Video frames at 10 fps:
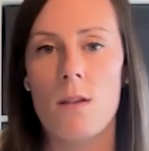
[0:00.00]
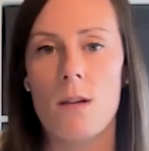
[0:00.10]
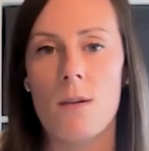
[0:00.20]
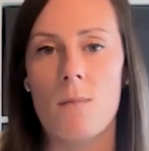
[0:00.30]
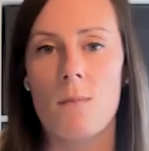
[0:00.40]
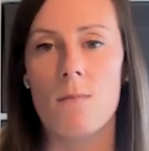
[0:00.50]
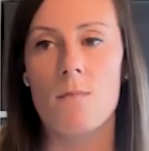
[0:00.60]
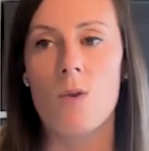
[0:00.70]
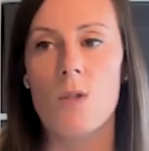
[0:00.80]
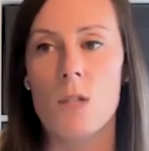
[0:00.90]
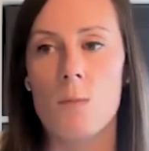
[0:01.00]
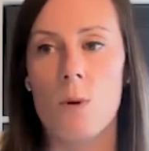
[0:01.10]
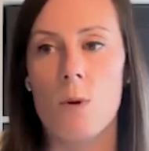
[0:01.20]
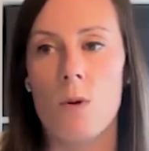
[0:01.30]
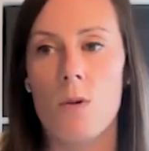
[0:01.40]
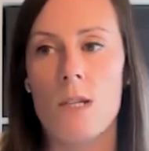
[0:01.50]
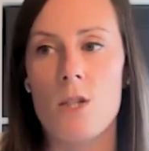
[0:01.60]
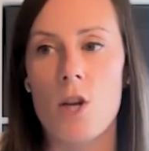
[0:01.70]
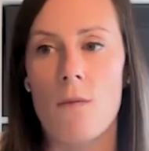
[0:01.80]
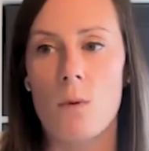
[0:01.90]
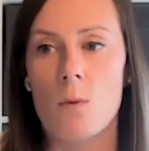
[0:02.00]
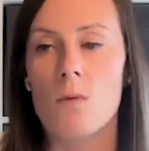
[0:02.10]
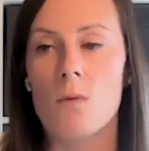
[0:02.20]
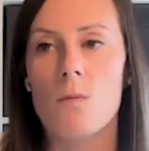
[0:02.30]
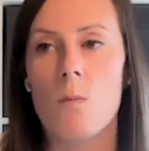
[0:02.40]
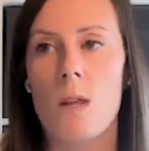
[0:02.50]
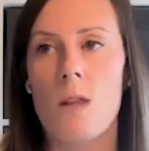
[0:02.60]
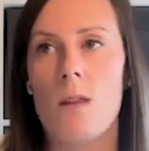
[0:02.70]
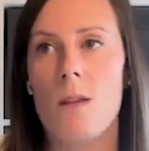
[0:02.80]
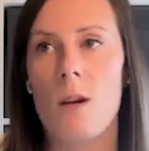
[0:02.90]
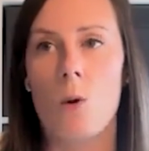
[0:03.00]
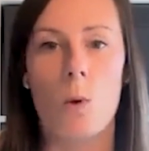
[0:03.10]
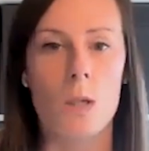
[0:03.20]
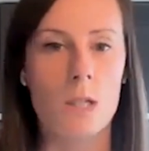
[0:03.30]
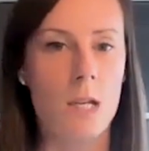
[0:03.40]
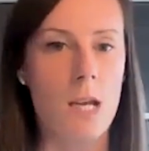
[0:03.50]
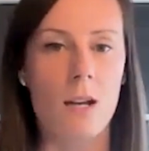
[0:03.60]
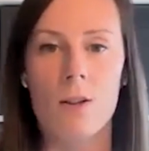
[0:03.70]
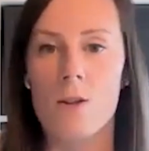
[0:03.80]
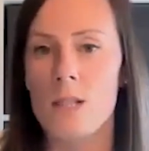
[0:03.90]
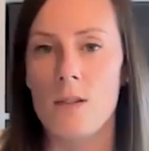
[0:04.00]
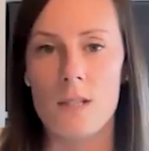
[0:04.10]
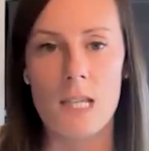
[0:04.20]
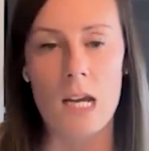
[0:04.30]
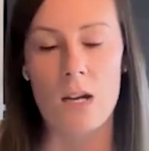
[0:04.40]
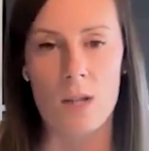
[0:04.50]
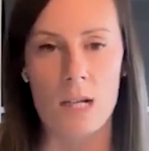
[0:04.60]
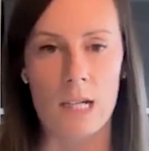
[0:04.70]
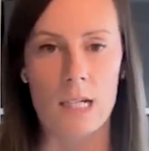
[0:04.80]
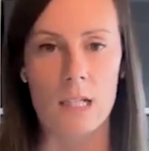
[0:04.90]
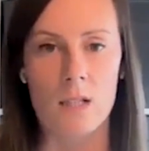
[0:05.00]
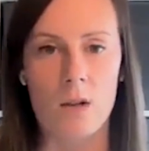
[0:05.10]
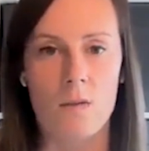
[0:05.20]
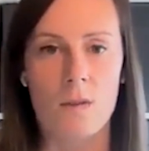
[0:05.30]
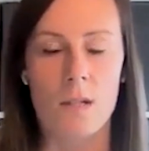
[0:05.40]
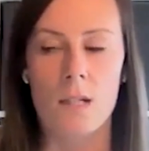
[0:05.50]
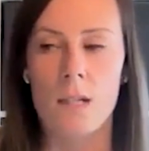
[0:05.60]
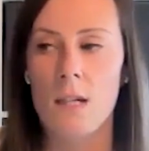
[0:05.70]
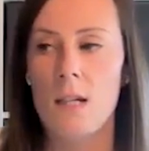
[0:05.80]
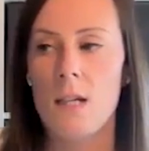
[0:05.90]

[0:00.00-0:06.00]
motorsport in general, with equality, inclusivity and all that kind of stuff. And